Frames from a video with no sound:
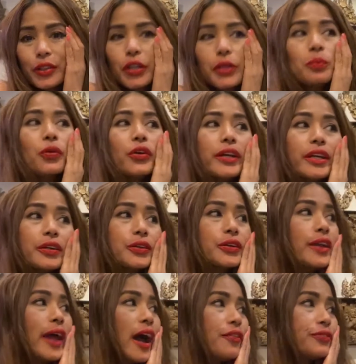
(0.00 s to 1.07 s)
Good morning,
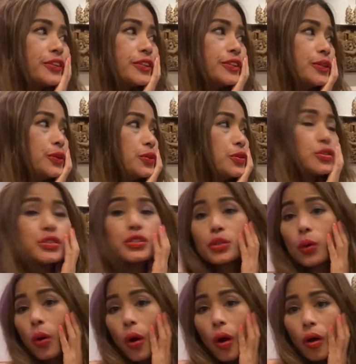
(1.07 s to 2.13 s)
good afternoon
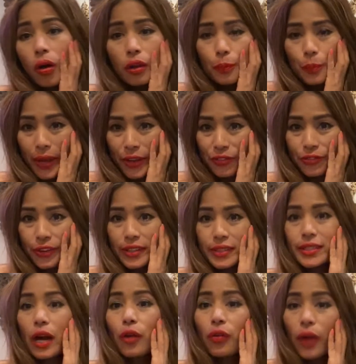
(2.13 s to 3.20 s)
to all of my
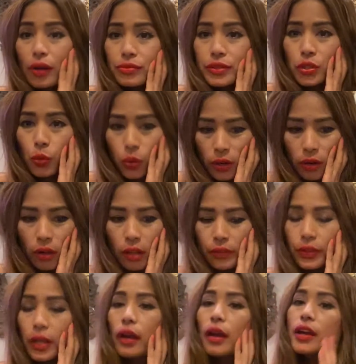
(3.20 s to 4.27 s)
friends around the world.
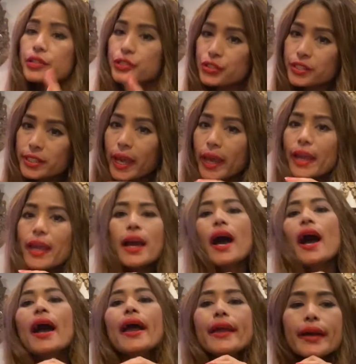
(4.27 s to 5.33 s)
Today
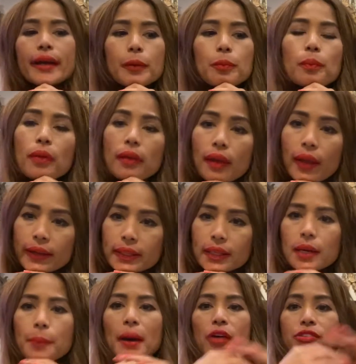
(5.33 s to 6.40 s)
I am
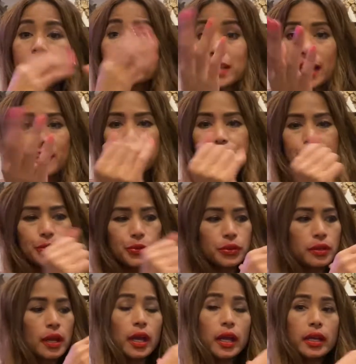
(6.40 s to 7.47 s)
vlogging about Thai food.
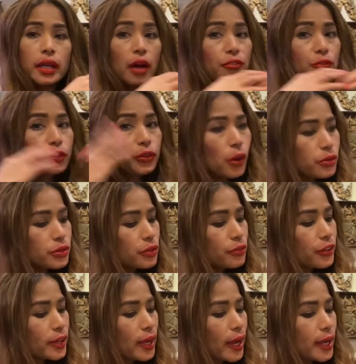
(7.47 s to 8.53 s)
Now for those of
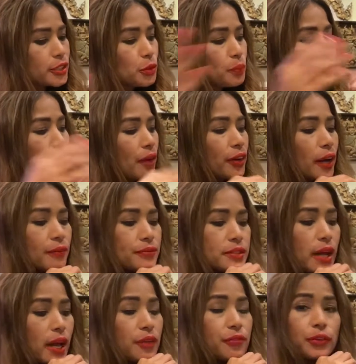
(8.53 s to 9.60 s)
you guys who've never had
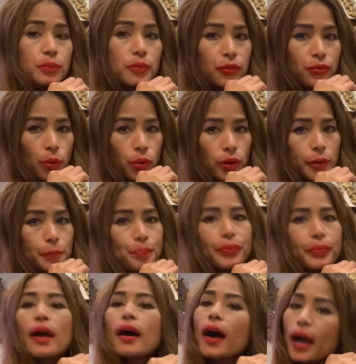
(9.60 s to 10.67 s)
Thai food before,
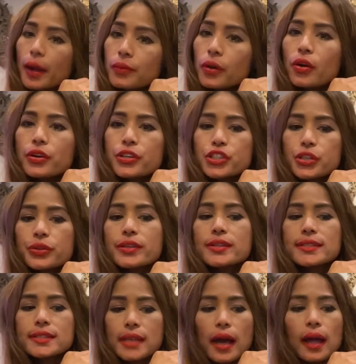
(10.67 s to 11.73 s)
I'm going to show you
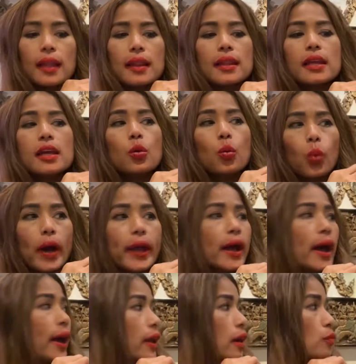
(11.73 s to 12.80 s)
exactly what
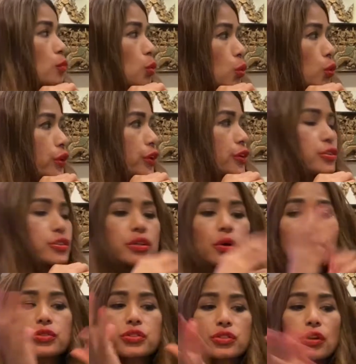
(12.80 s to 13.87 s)
I have ordered. So,
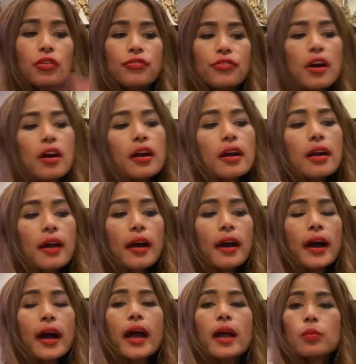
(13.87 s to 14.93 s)
so far
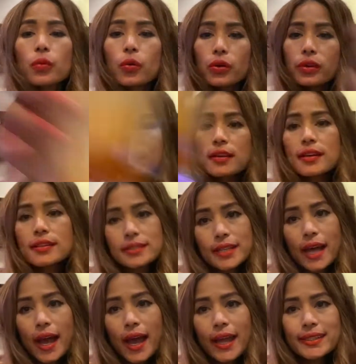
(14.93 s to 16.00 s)
I have ordered
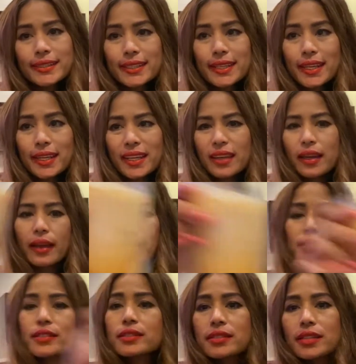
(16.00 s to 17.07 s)
Thai tea.
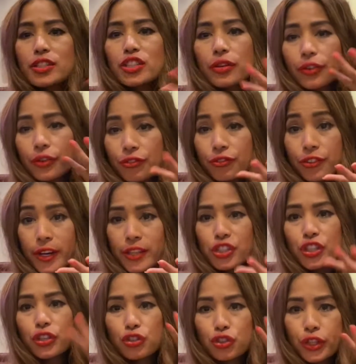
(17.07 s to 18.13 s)
This is such a
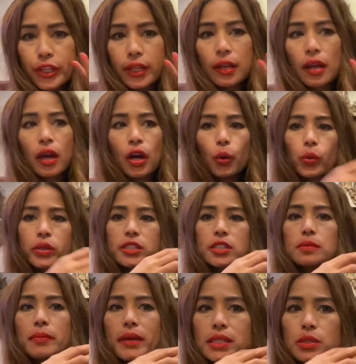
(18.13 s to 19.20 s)
refreshing drink, which
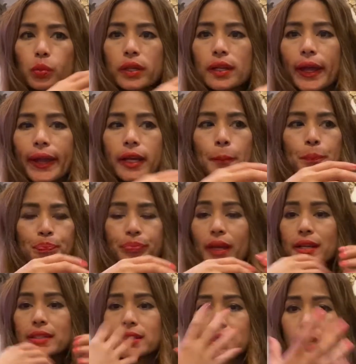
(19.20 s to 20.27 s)
is mixed with like a
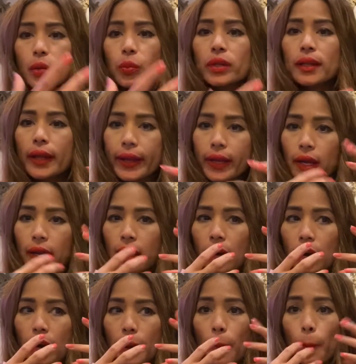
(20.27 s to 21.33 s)
uh, tea with like
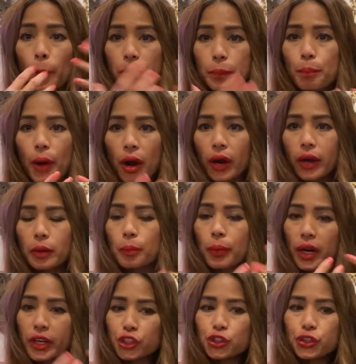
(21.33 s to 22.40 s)
uh, with bark,
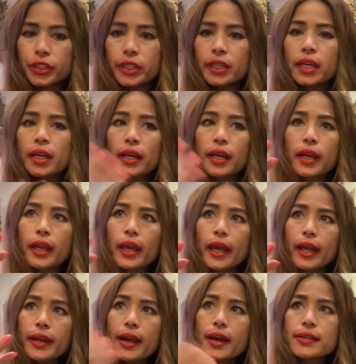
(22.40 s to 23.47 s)
bark tree,
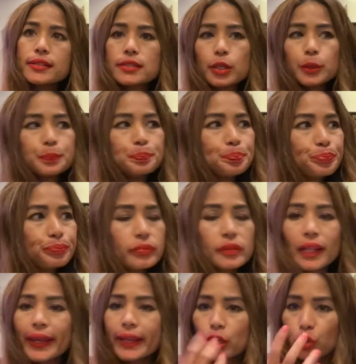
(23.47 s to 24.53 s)
and it has um,
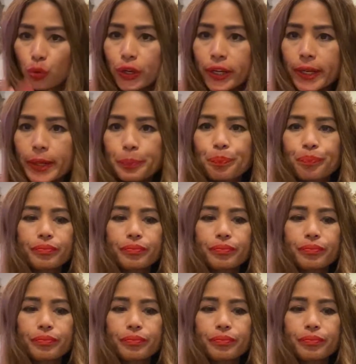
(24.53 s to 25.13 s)
like cream.